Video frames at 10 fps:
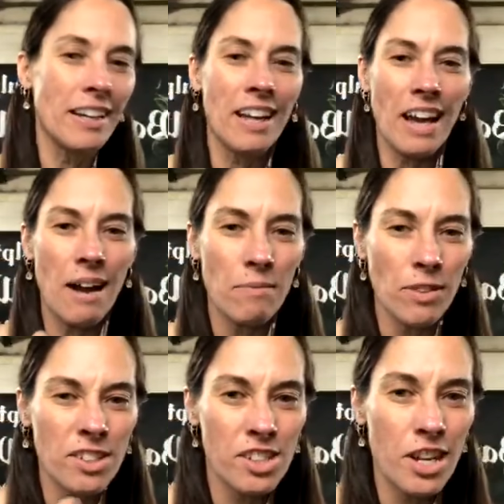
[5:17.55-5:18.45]
Like I'm
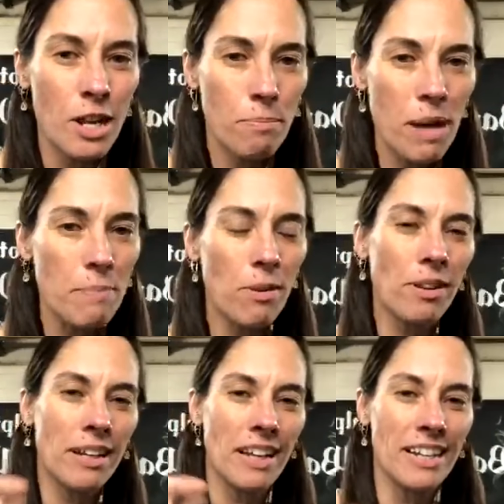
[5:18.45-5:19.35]
seeing people
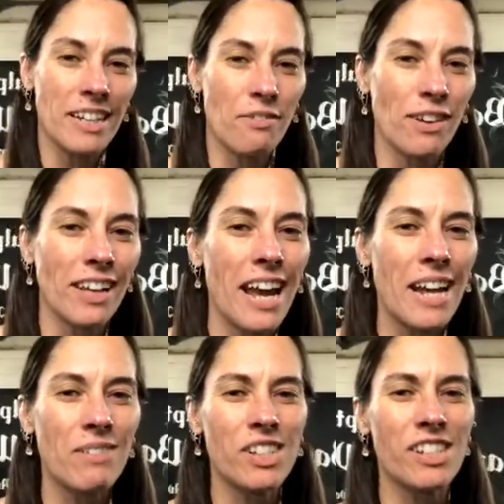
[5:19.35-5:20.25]
in like different
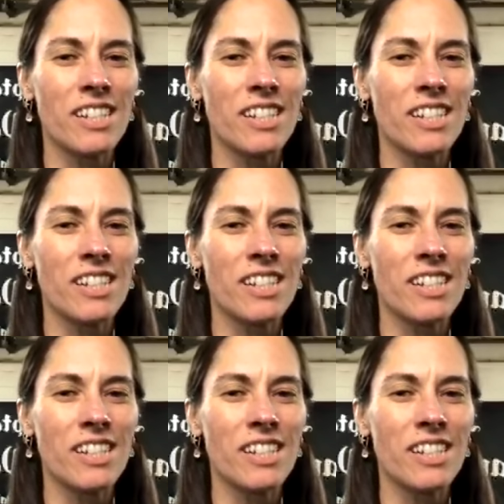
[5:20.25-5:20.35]
languages.